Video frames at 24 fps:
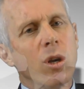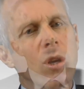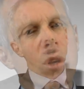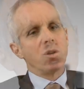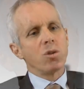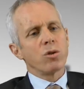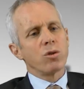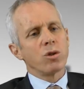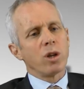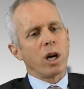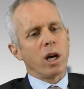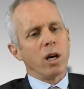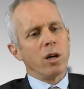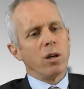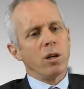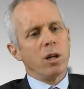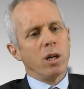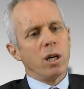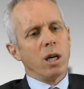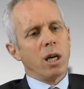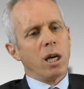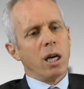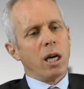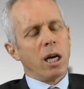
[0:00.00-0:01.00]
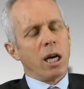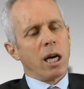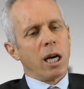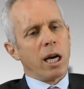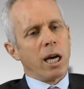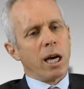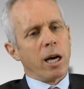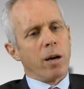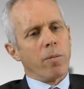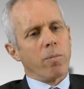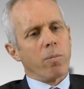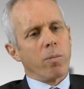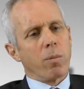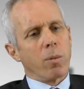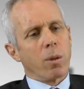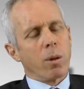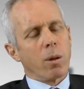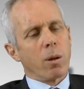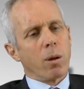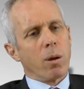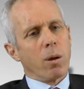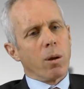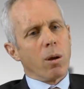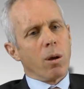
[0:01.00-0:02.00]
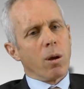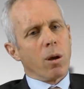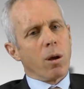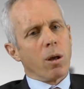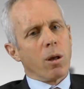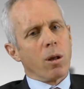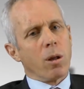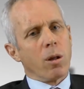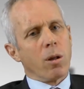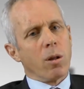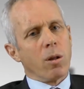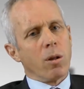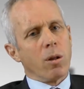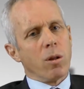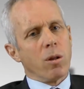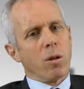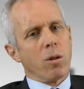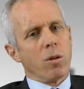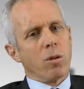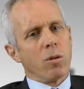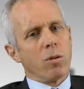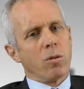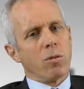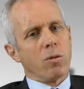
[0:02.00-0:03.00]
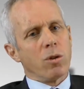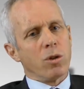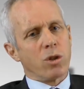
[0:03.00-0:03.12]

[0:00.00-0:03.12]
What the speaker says: So the